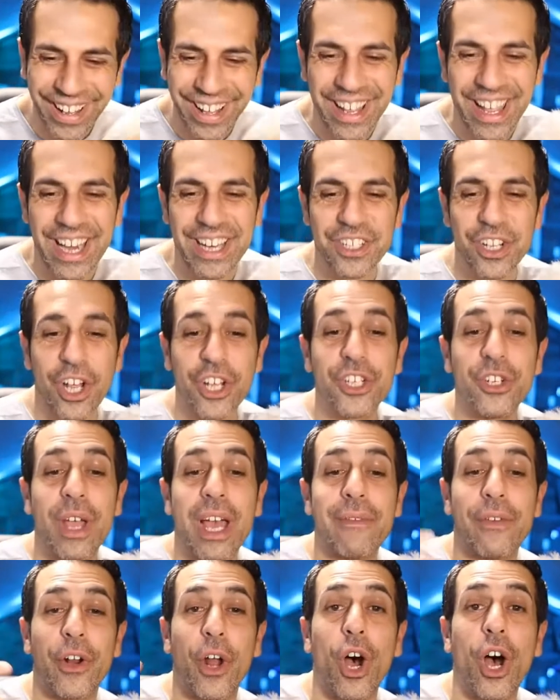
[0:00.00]
And as long as you
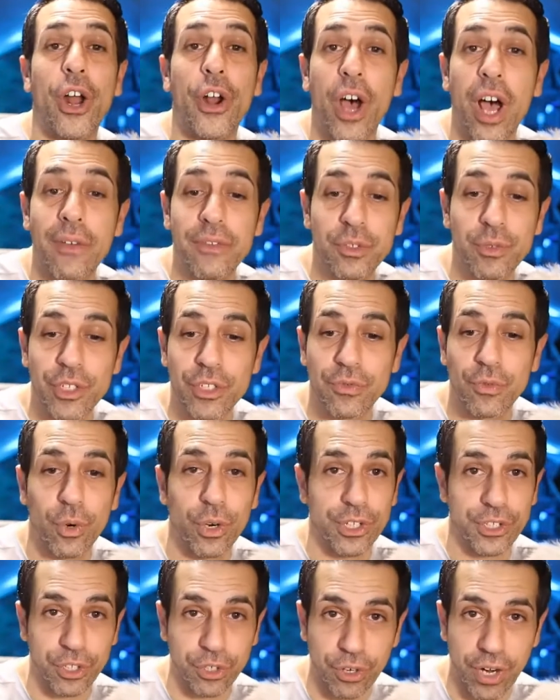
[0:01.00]
have an on-off switch
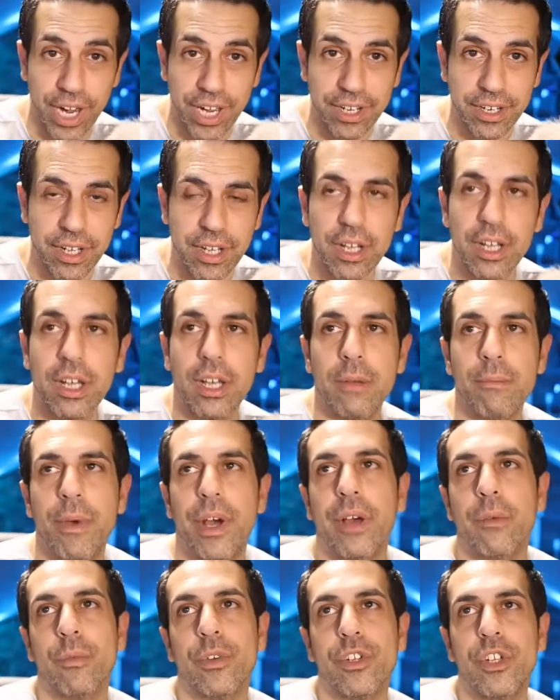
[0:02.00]
for it, it's great.
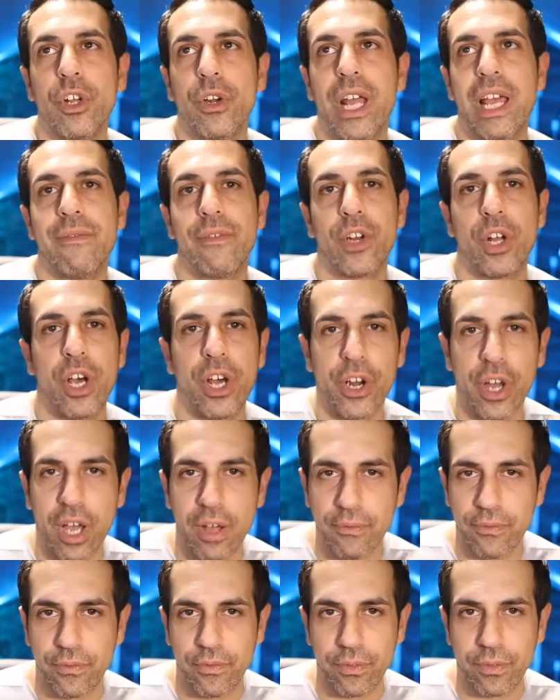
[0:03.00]
But when you don't have an
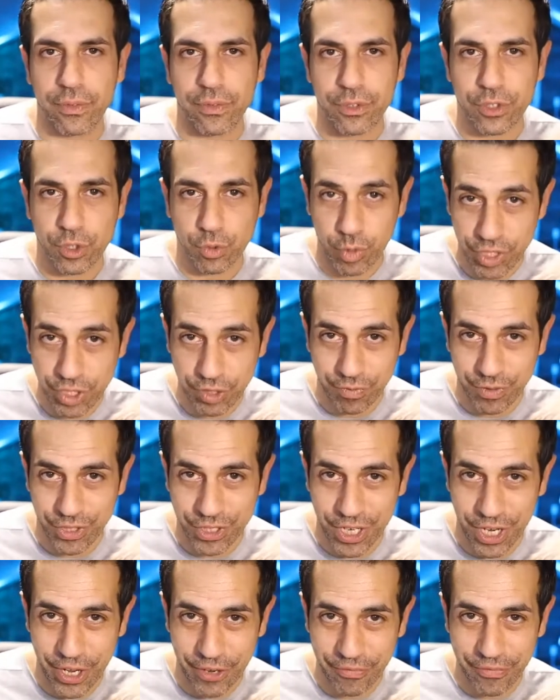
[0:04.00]
on-off switch for
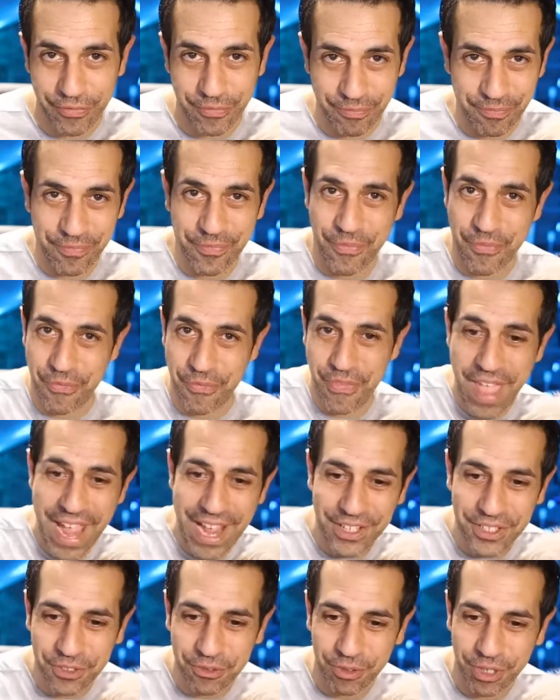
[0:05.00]
stuff,
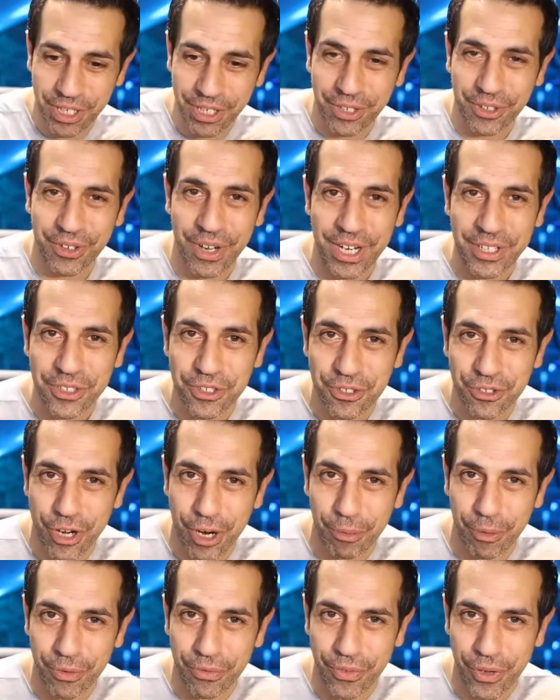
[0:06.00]
that's when it creates
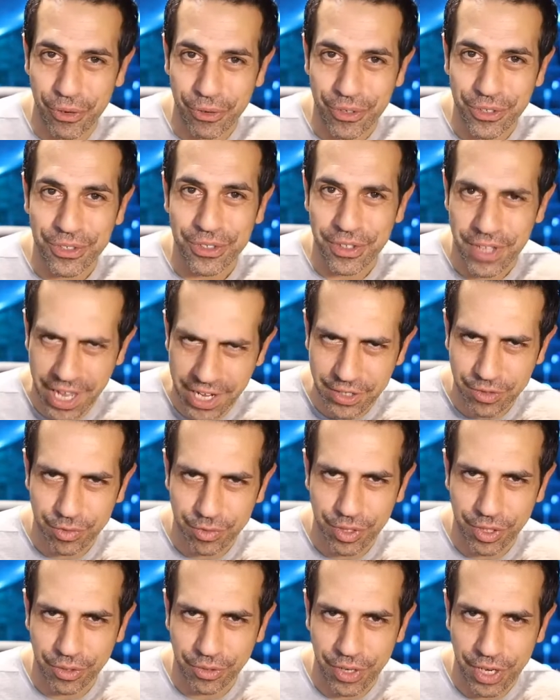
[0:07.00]
trouble, folks.
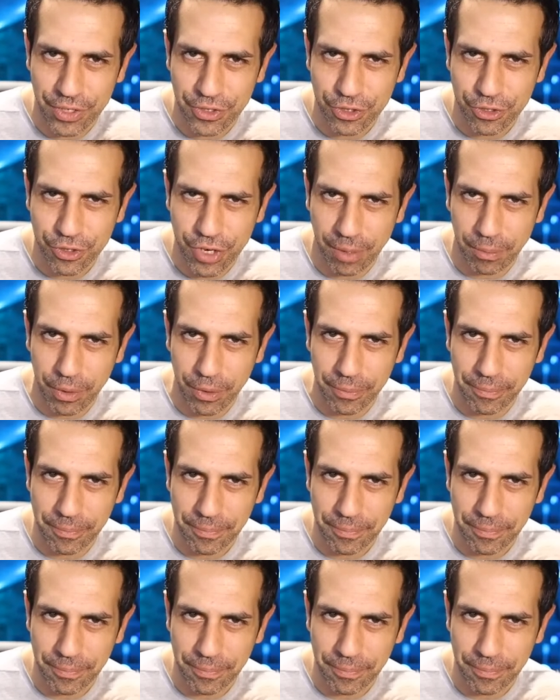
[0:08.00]
That's when it creates trouble.